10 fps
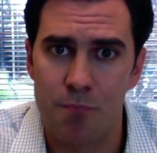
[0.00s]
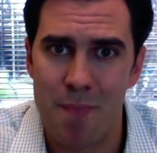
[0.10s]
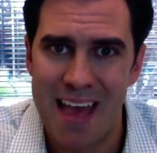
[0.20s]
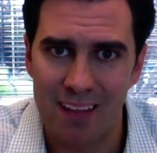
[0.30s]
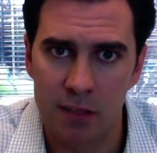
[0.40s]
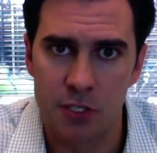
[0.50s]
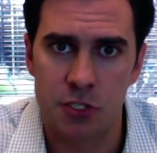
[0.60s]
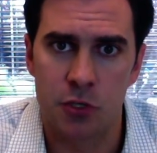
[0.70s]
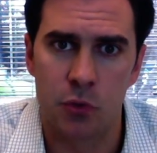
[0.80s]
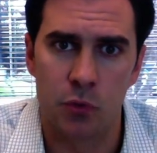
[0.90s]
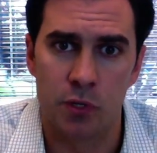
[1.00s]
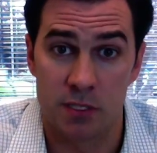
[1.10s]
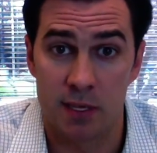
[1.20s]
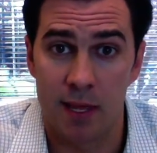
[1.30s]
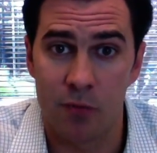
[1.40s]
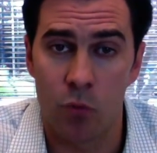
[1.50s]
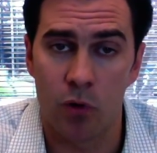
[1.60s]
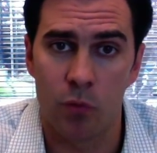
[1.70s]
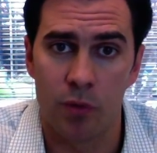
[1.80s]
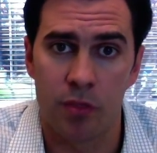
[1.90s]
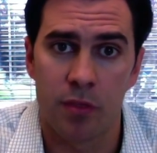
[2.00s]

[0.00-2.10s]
Maglich, who does a lot of work with